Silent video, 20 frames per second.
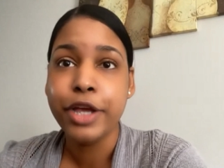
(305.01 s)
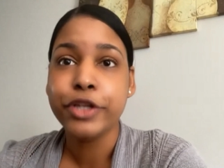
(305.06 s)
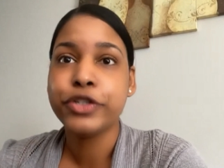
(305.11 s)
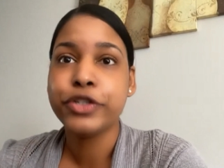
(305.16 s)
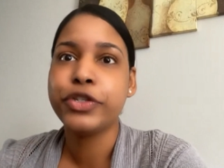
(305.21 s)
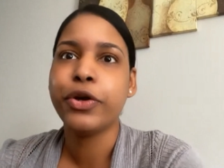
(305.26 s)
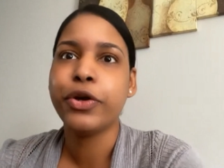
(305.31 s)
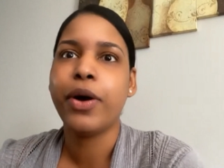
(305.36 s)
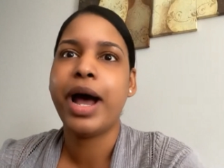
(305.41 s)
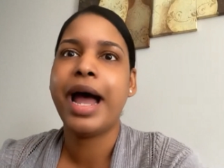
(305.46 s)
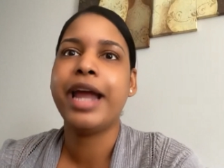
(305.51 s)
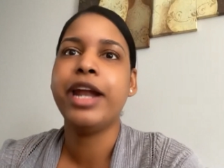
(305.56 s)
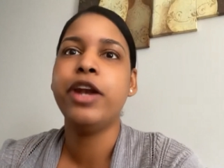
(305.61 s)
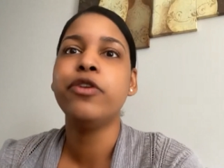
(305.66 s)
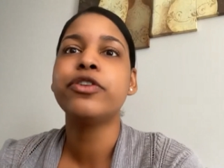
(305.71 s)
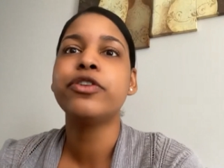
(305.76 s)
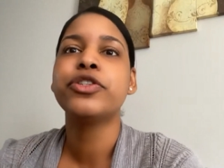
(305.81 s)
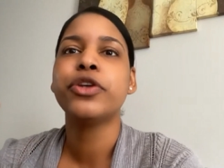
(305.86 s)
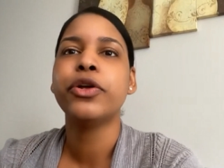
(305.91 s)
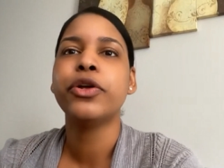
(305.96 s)
So I
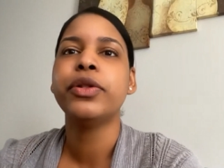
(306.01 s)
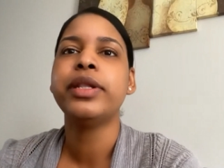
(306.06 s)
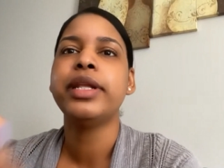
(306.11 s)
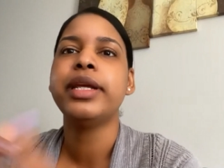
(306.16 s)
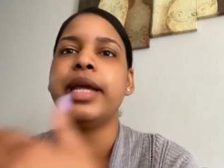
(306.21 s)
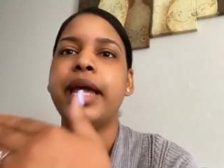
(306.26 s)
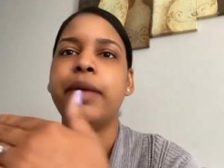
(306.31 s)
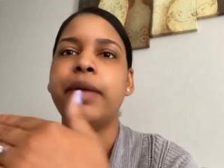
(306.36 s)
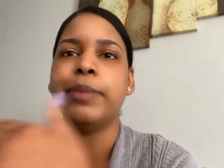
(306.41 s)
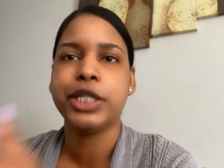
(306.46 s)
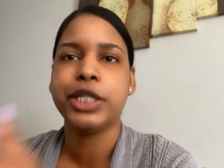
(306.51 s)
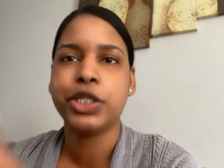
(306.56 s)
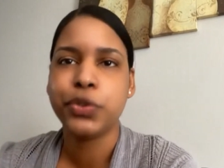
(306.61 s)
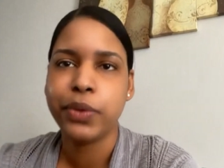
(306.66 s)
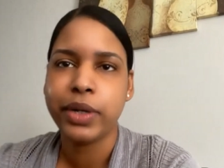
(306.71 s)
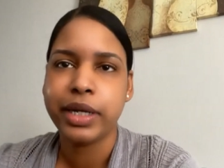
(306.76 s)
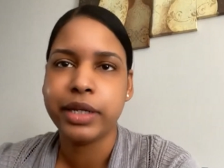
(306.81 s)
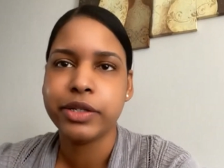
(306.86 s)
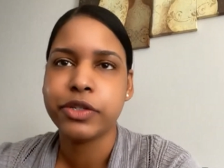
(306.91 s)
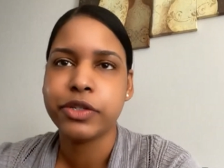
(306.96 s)
looked something in
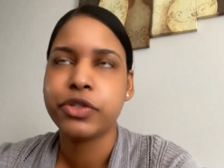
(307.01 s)
between.